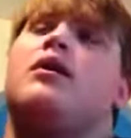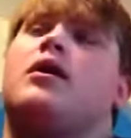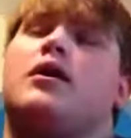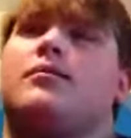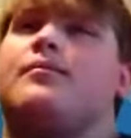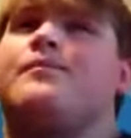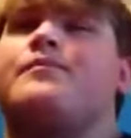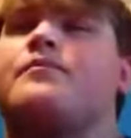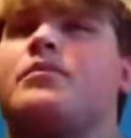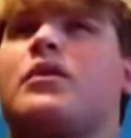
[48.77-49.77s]
Um,
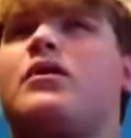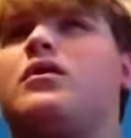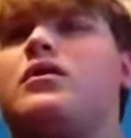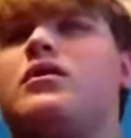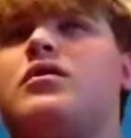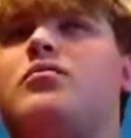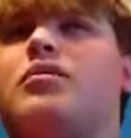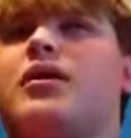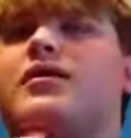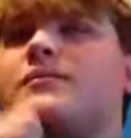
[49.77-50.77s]

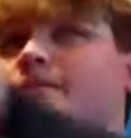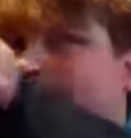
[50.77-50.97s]
but